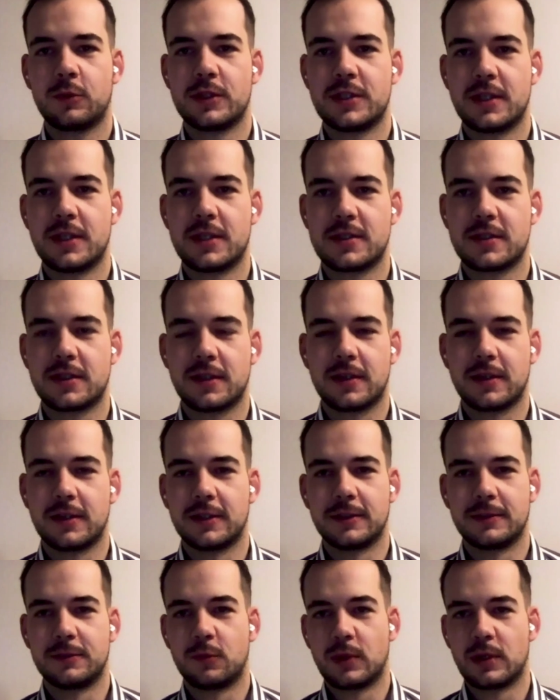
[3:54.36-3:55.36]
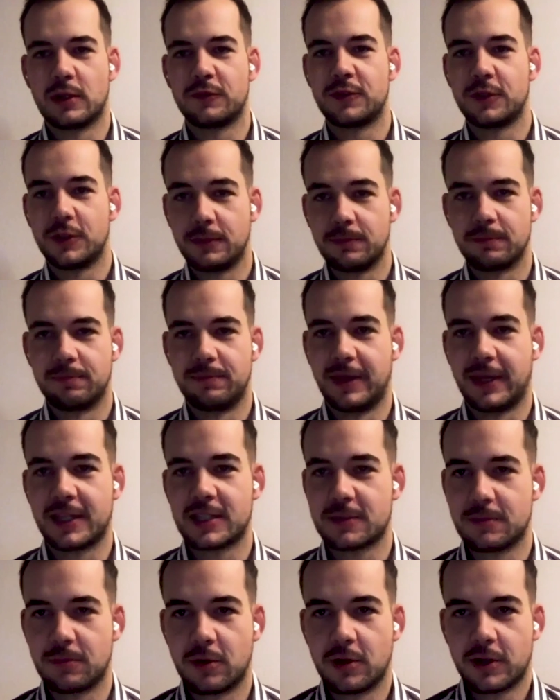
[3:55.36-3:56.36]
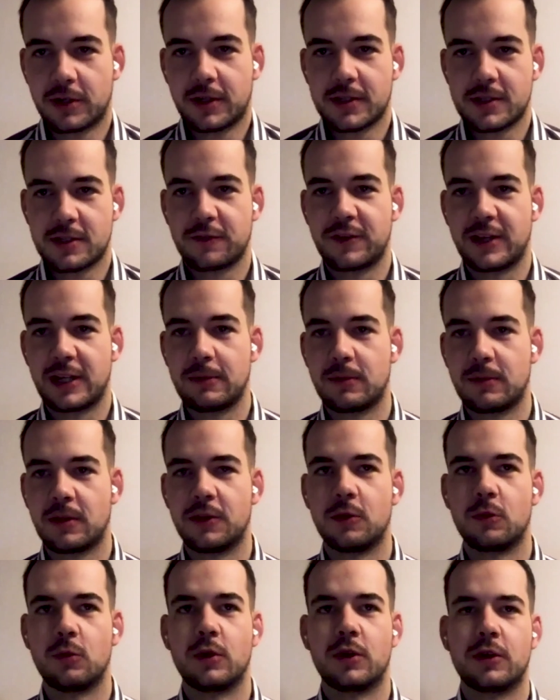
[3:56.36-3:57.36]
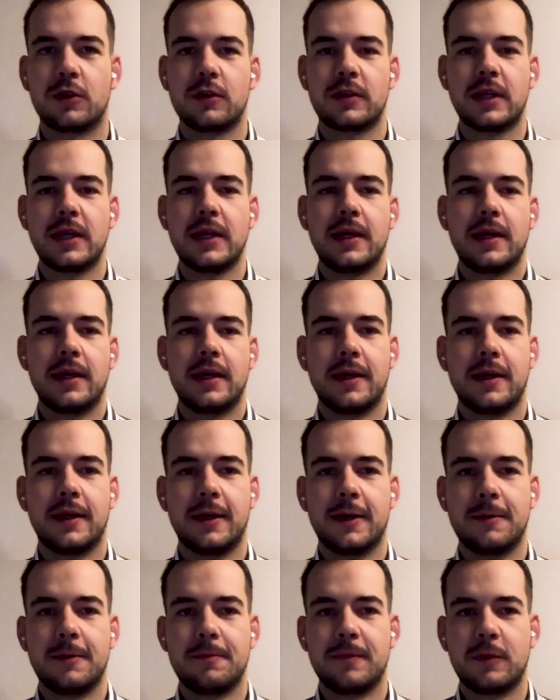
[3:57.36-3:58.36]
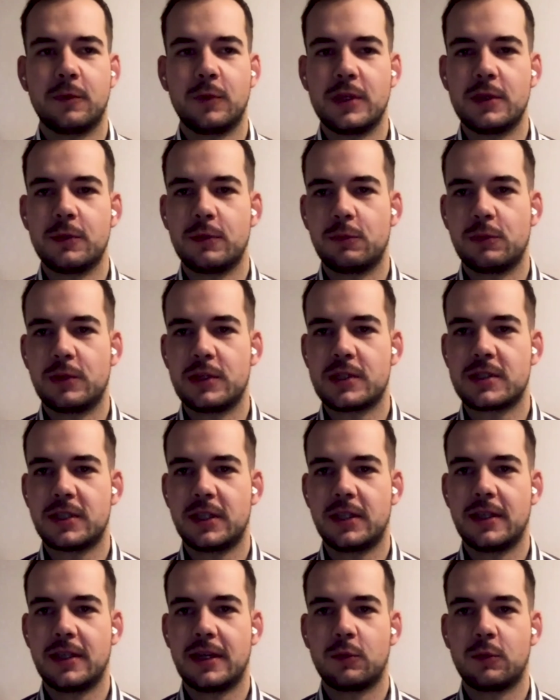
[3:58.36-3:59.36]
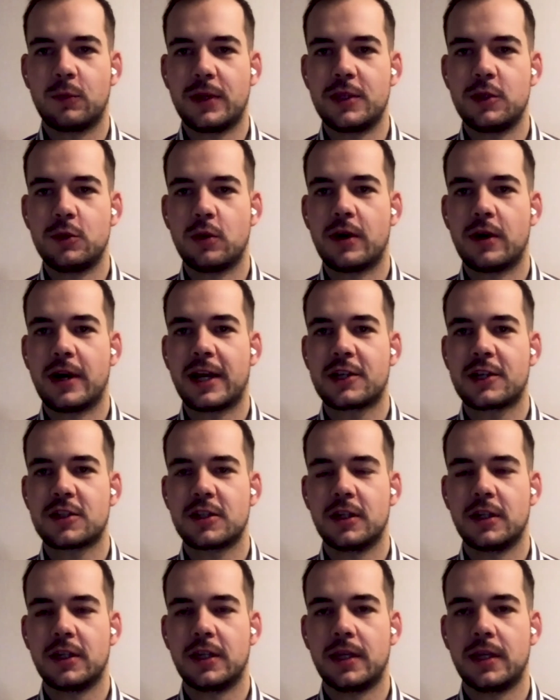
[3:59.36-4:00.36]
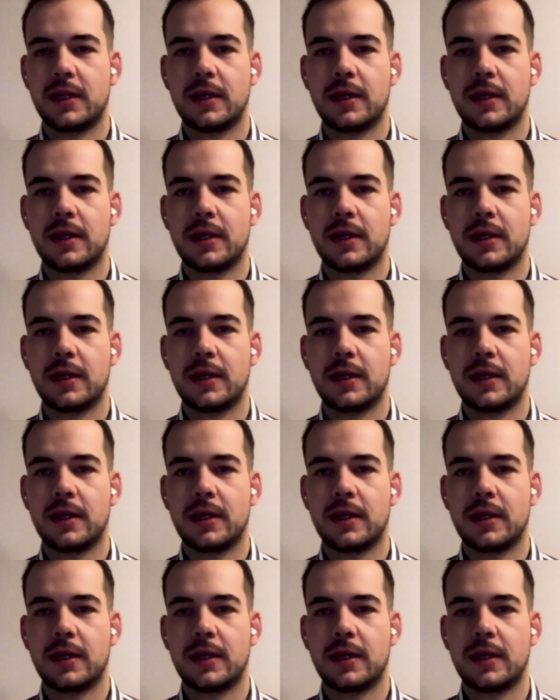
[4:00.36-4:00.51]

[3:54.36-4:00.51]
is one of the biggest markets available in the world, we see that when you are actually